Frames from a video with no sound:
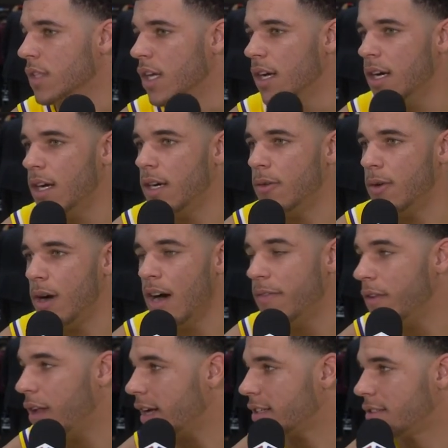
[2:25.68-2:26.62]
Well, I
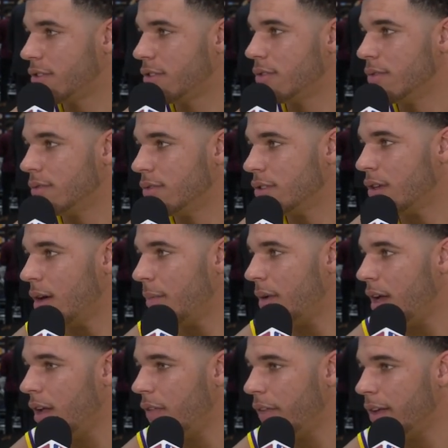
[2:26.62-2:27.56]
feel like I can shoot. So, I
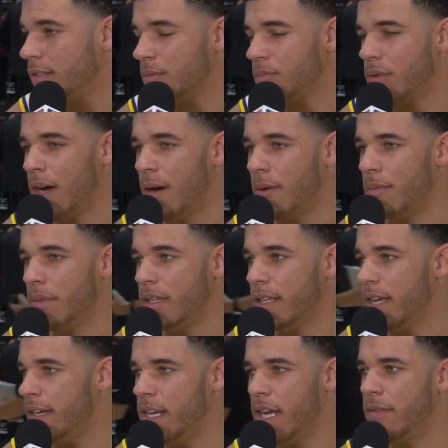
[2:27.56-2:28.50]
mean, I don't think it's a problem. But,
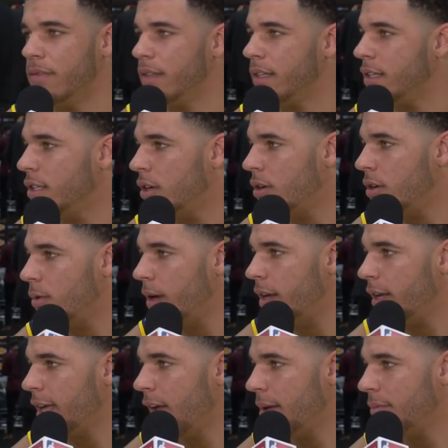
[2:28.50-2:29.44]
yeah, definitely, you know, the way
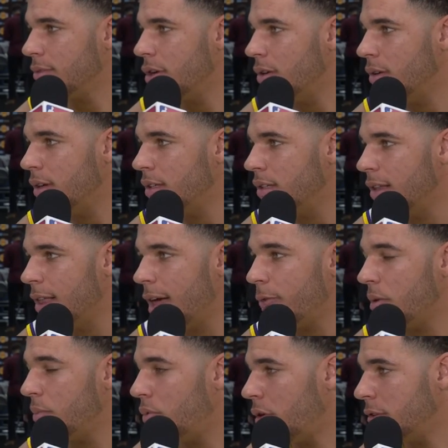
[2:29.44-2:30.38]
the game's going, a lot
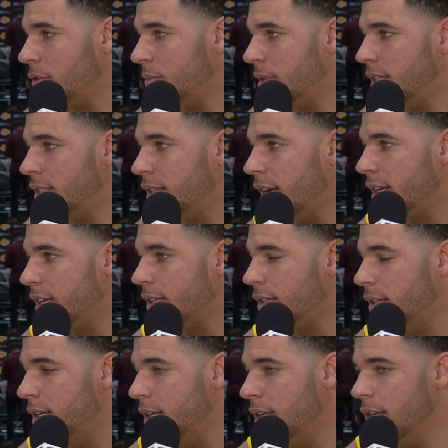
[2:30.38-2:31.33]
of three-pointers are being
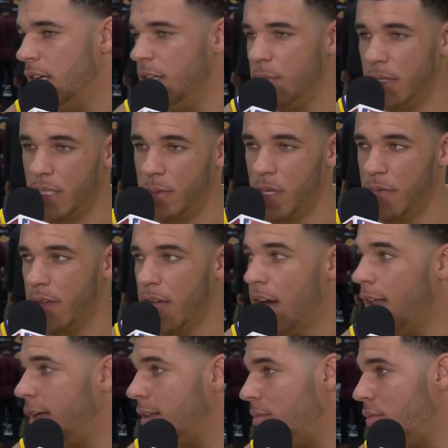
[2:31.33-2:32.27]
taken, especially if you have a
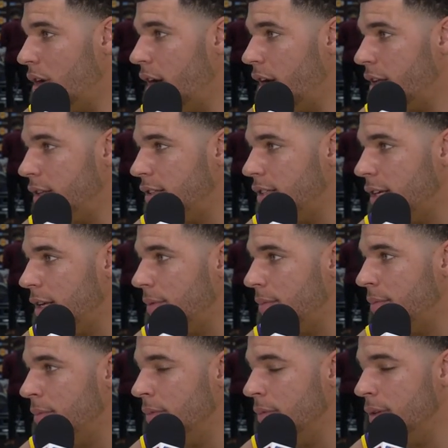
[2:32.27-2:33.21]
guy like LeBron on your
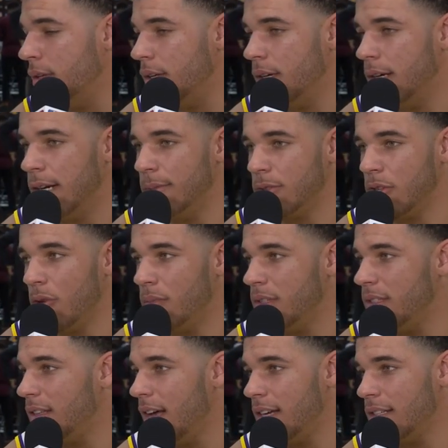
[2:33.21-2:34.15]
team. It's going to
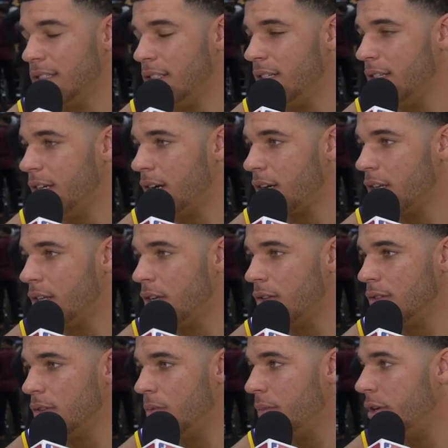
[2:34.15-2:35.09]
be slashing in there, you know,
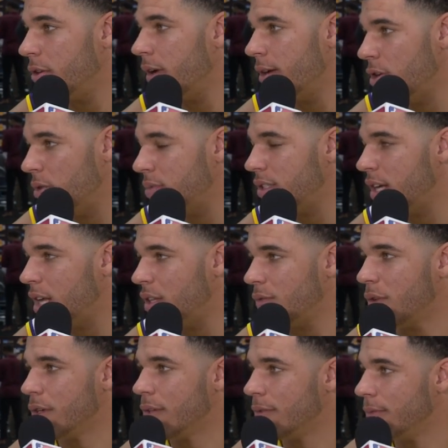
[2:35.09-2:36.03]
it's going to be creating open shots
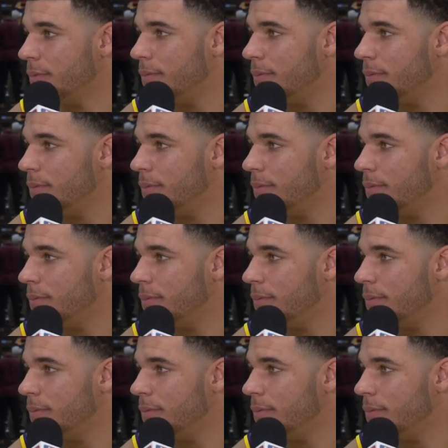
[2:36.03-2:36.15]
for you.